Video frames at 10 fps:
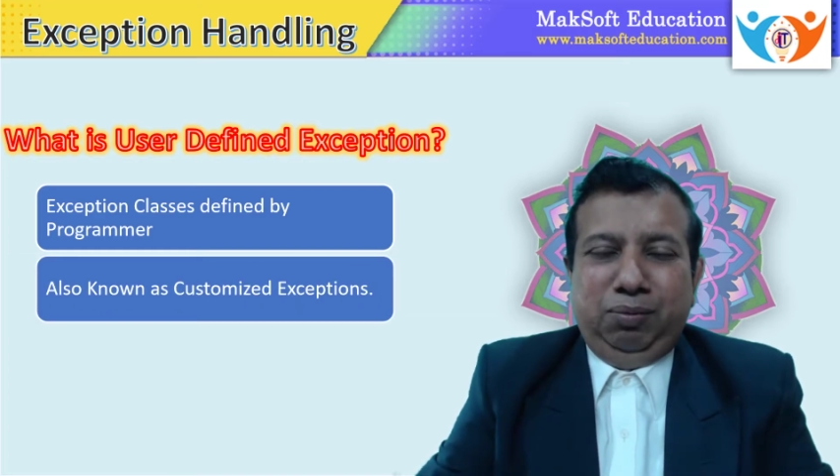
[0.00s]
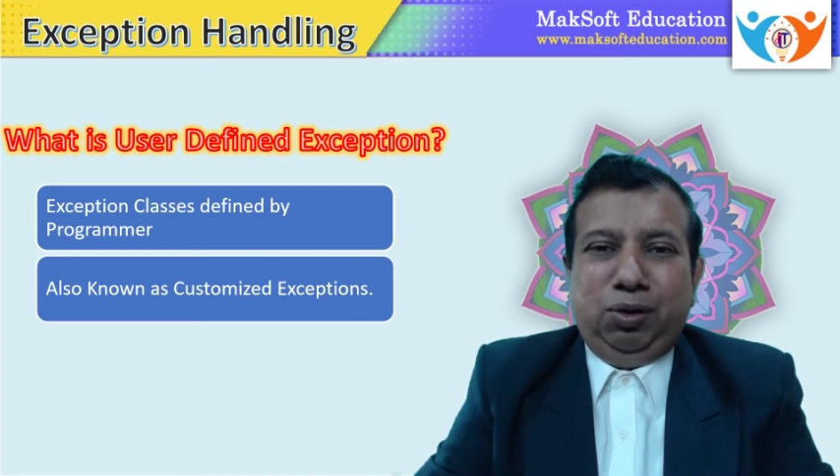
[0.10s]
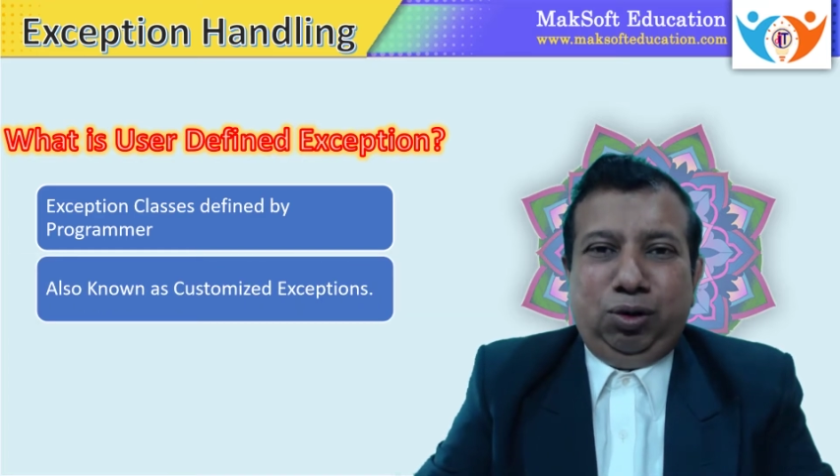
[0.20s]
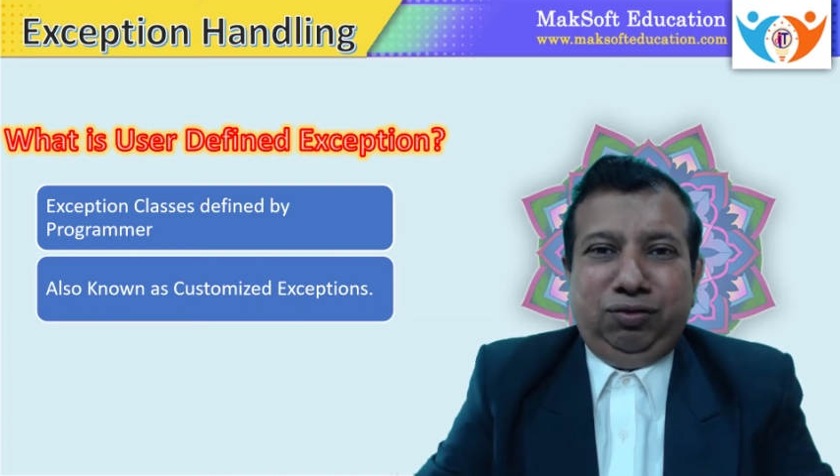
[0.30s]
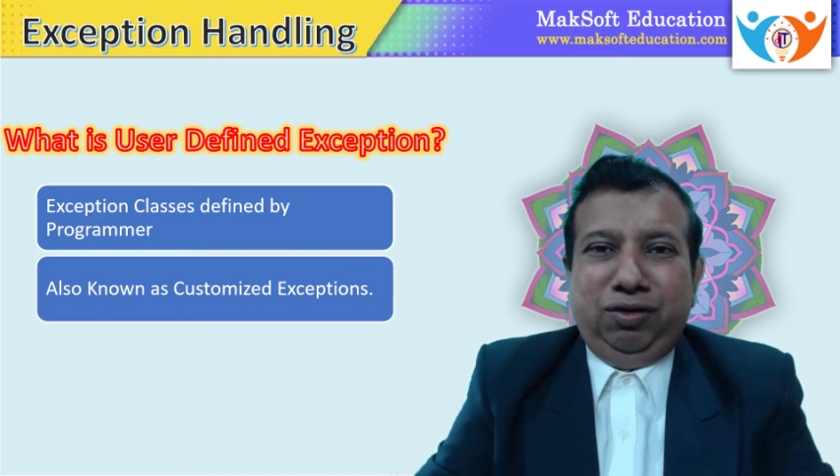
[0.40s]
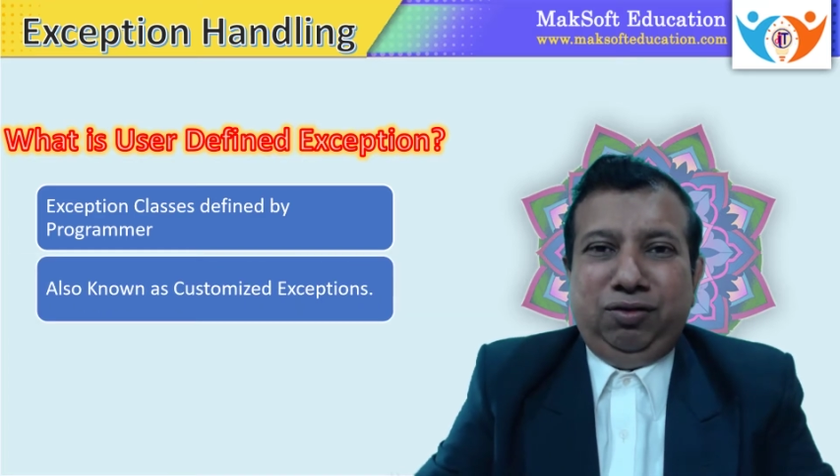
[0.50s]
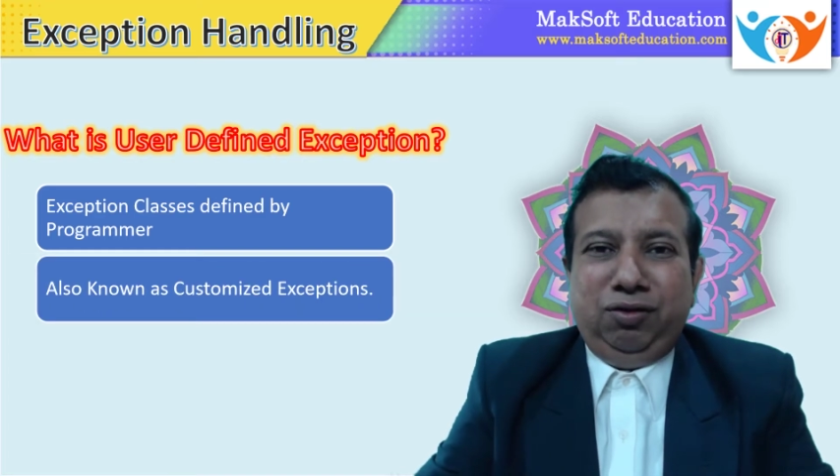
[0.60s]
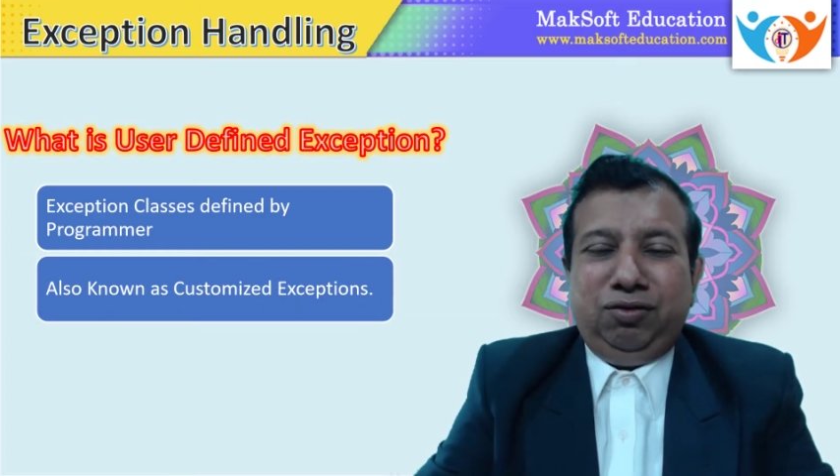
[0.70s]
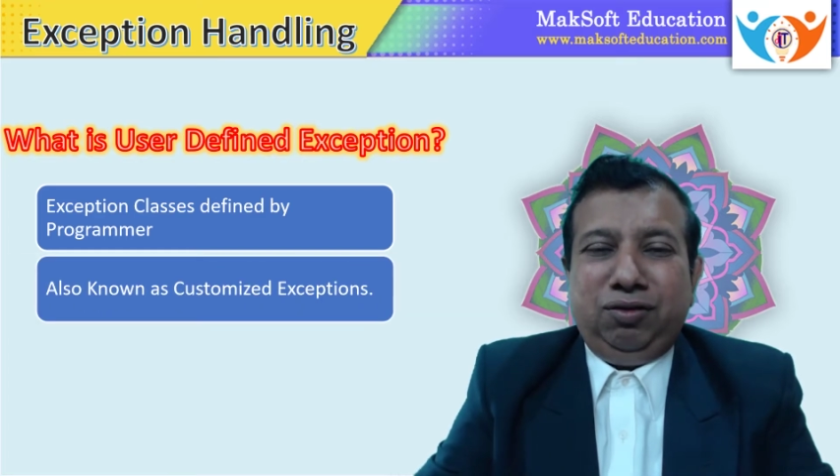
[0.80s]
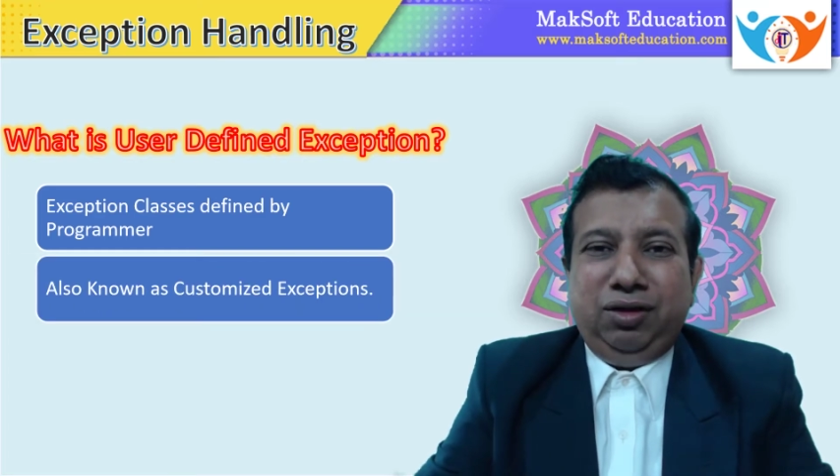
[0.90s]
because
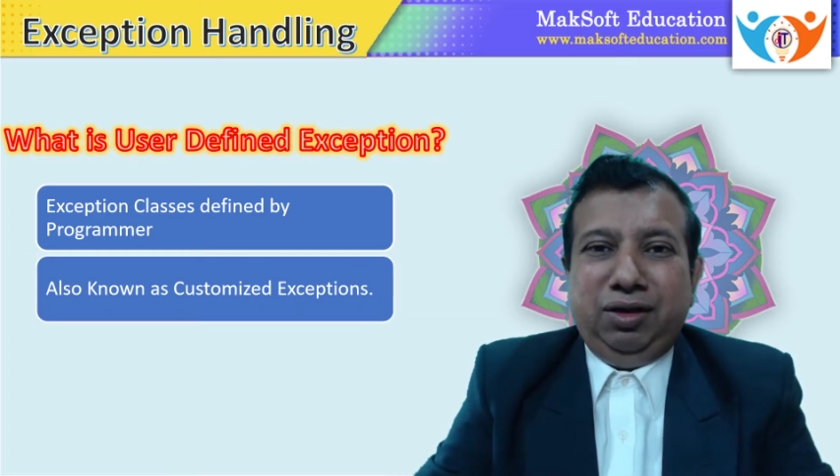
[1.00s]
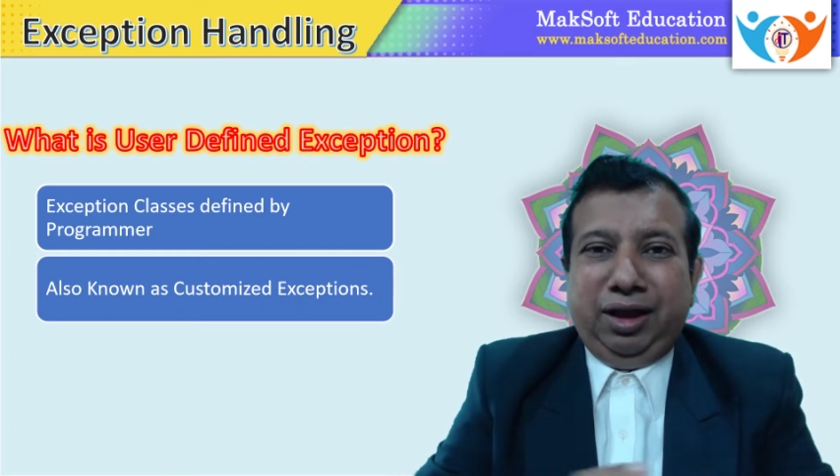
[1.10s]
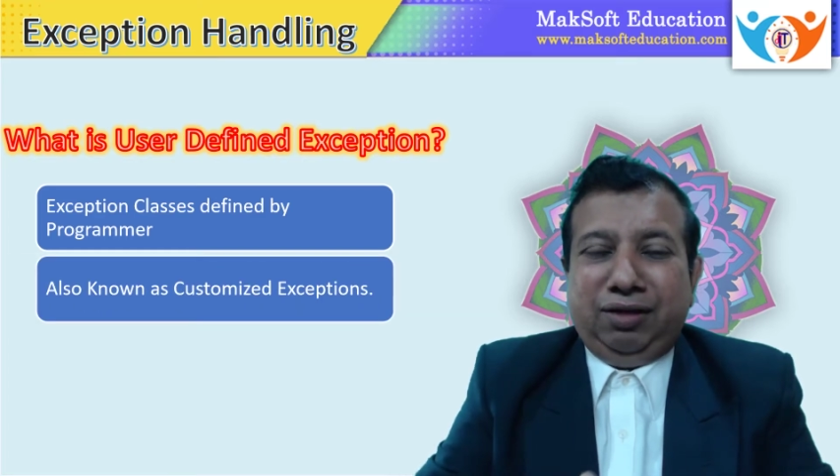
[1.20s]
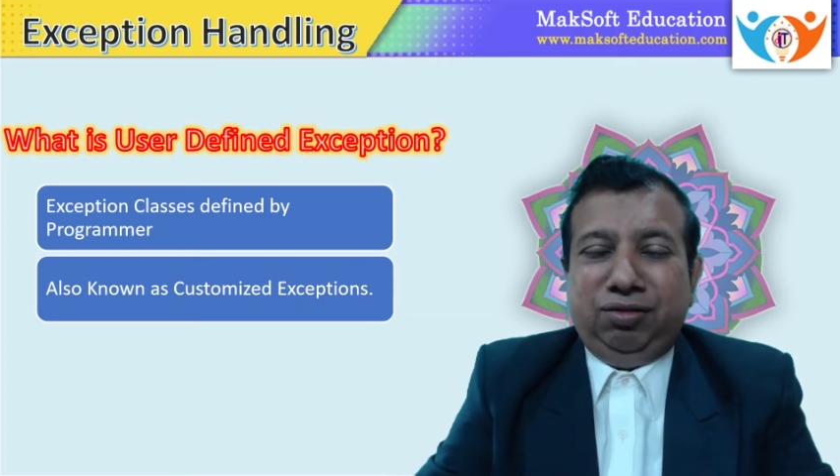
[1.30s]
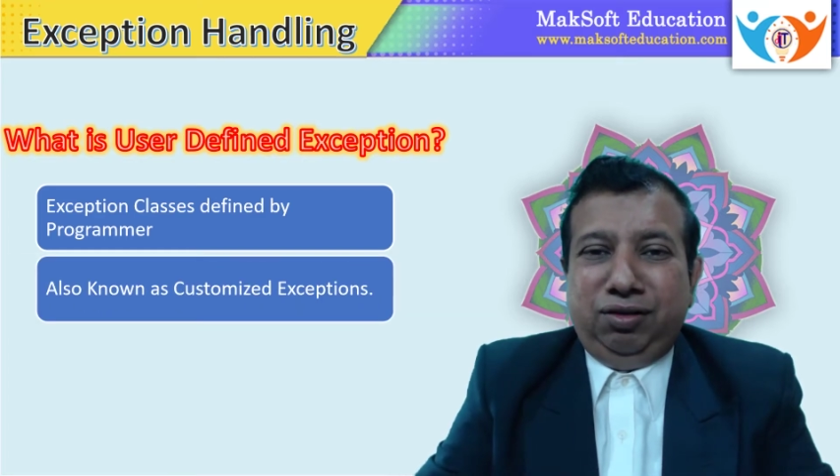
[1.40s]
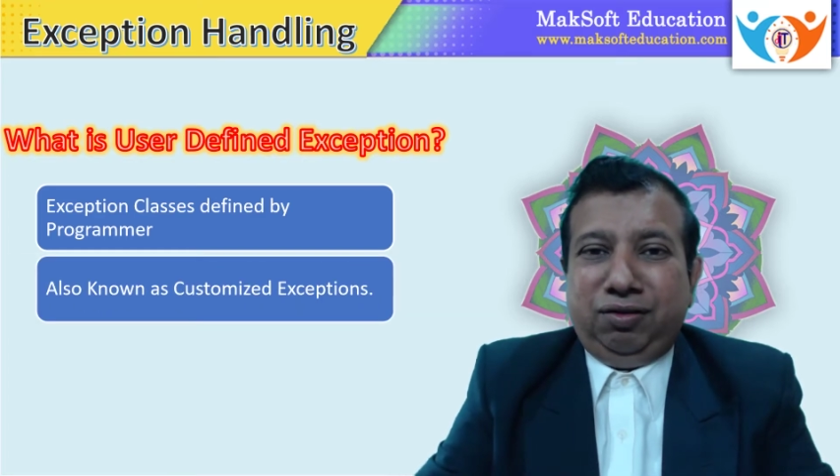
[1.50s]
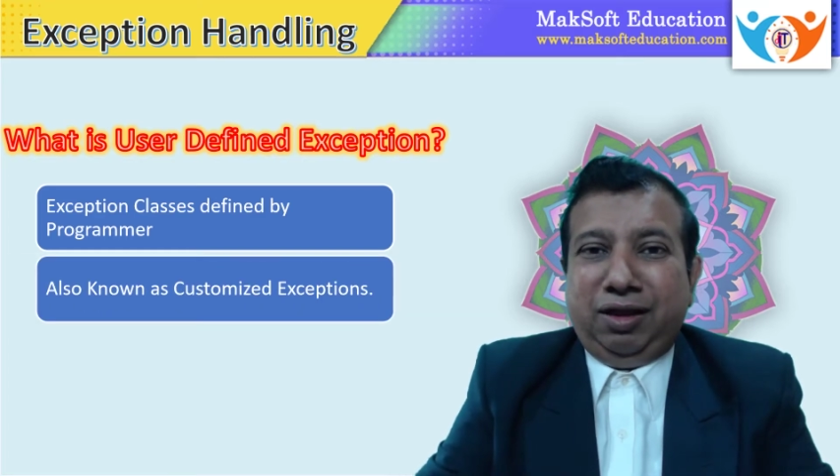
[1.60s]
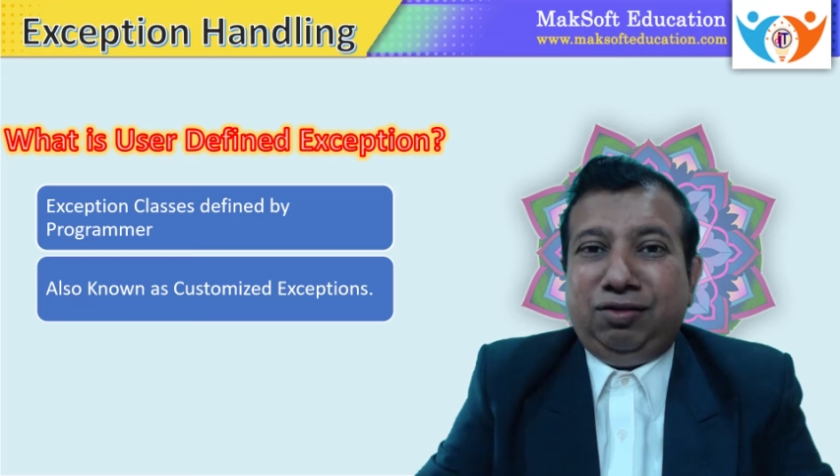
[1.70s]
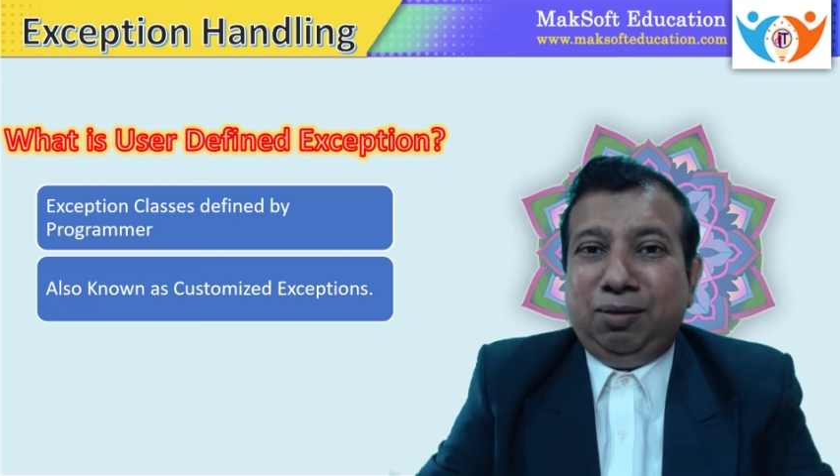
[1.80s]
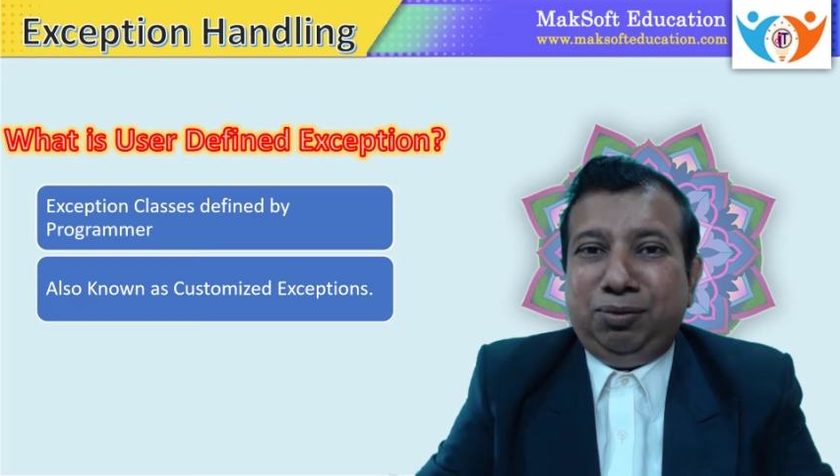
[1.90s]
this
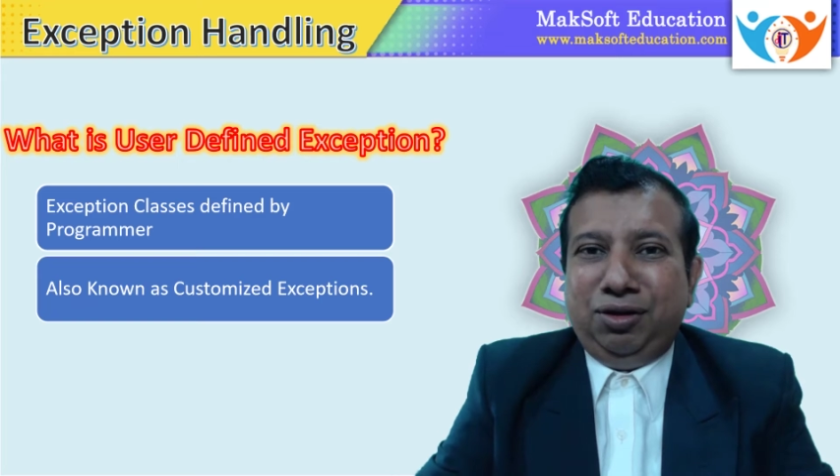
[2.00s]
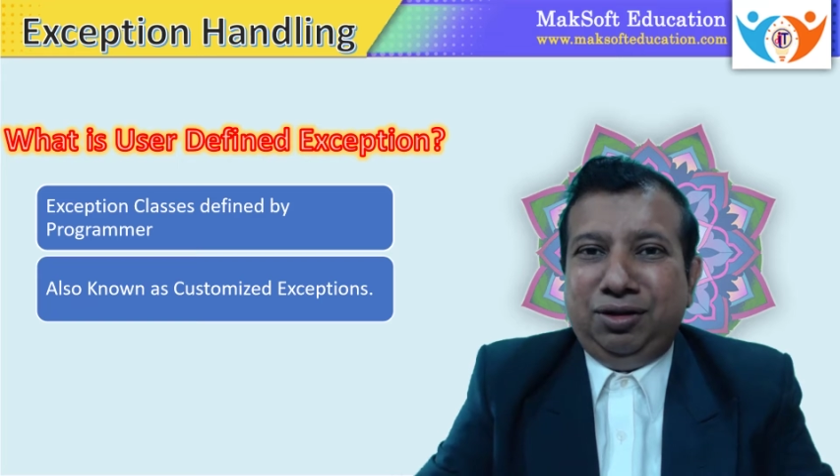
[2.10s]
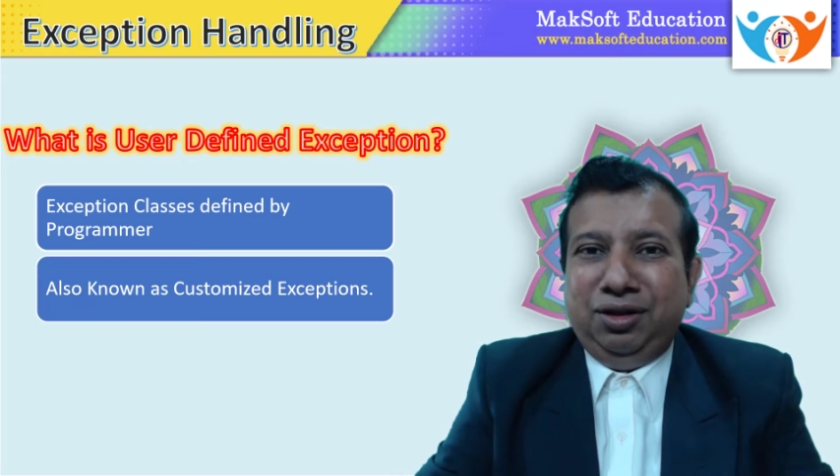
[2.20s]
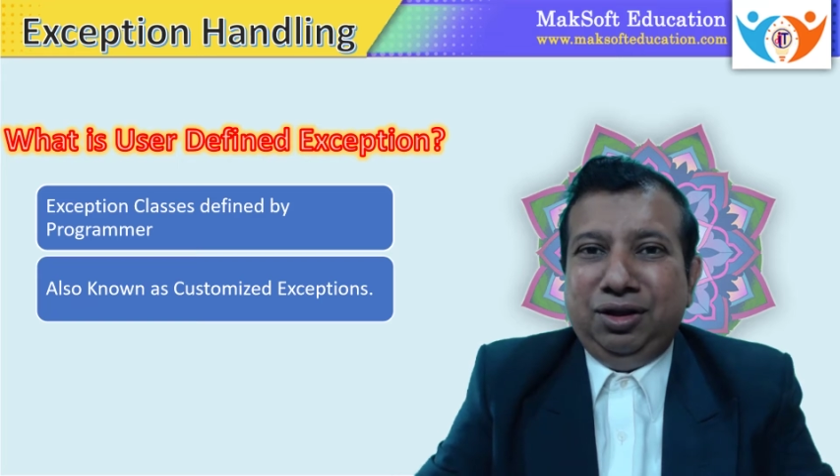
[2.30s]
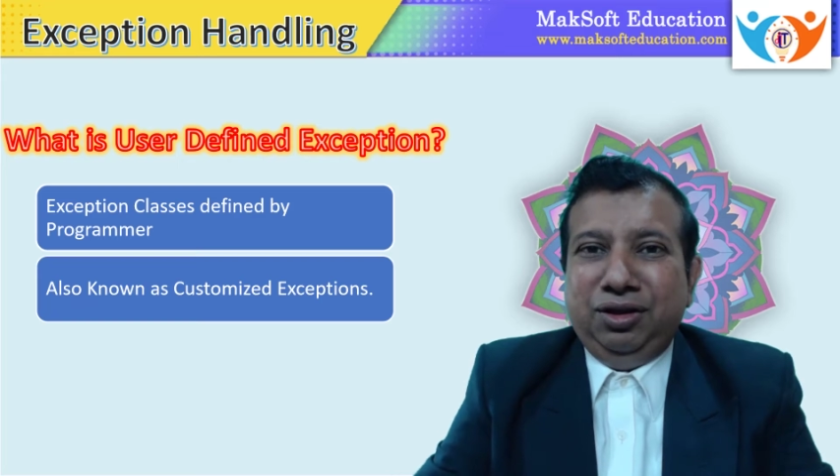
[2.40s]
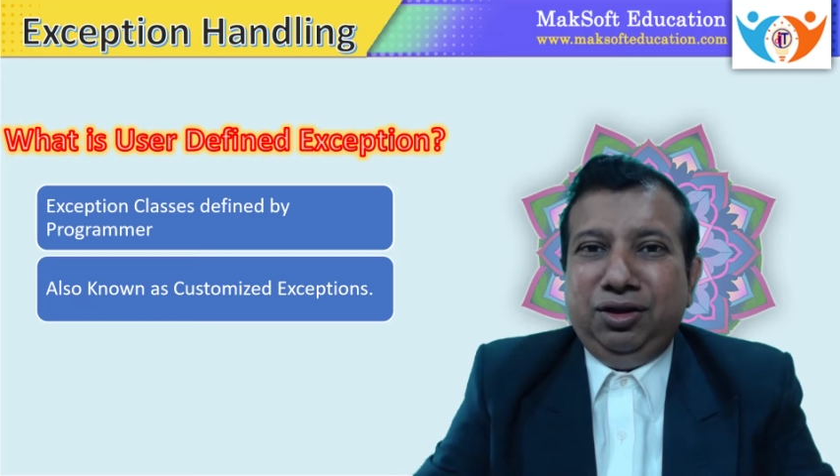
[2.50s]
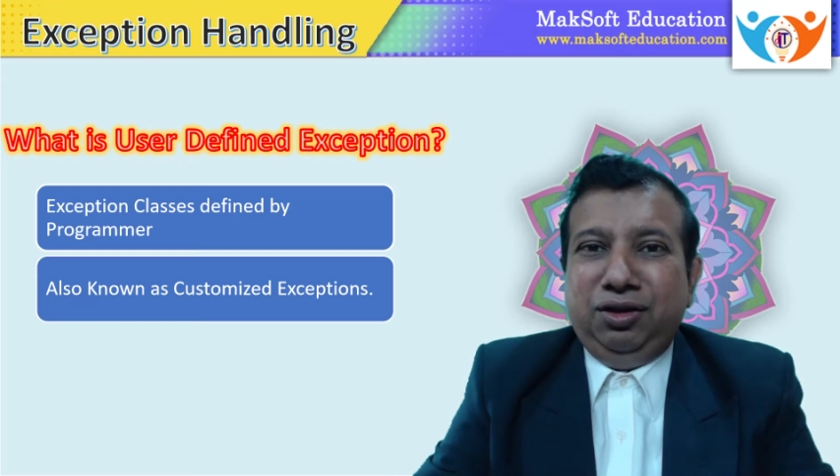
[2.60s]
exception